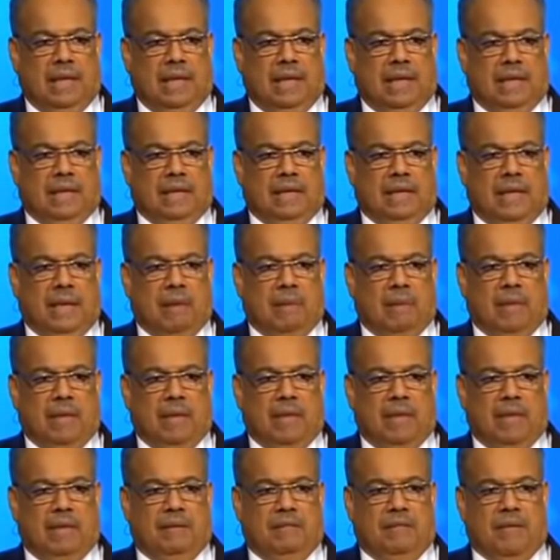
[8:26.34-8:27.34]
And I
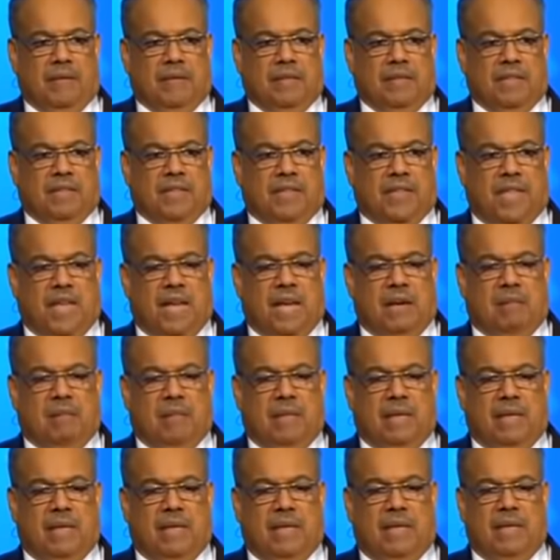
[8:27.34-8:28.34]
believe that this camp
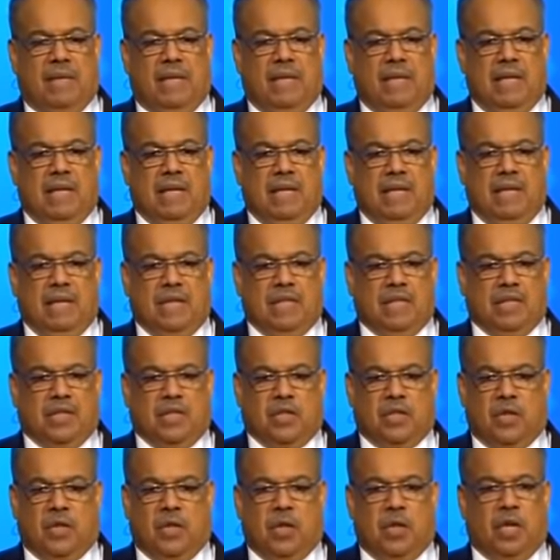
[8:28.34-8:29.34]
meeting is
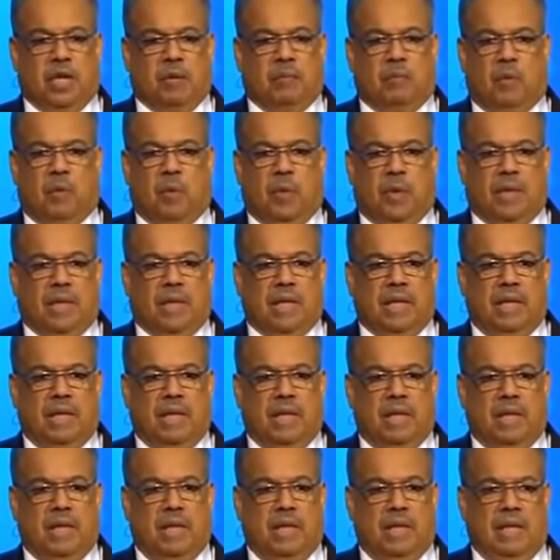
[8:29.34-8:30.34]
a turning point
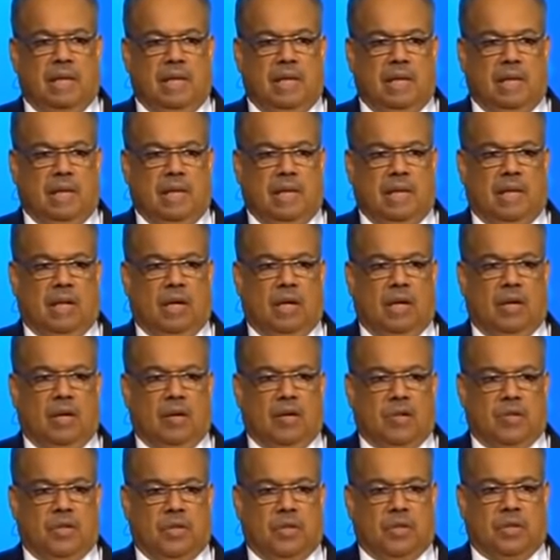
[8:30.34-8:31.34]
in
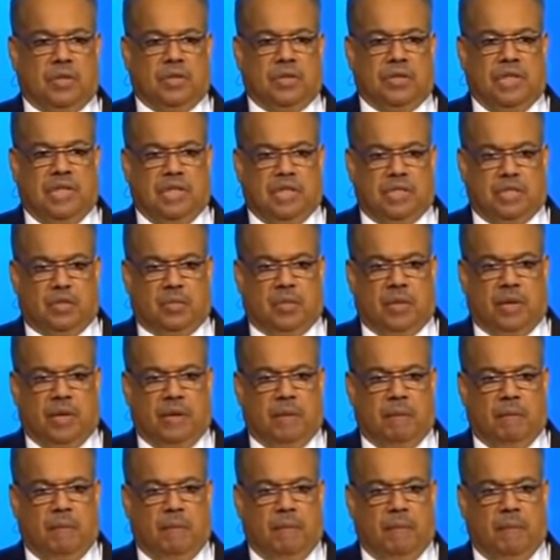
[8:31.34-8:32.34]
our church's history.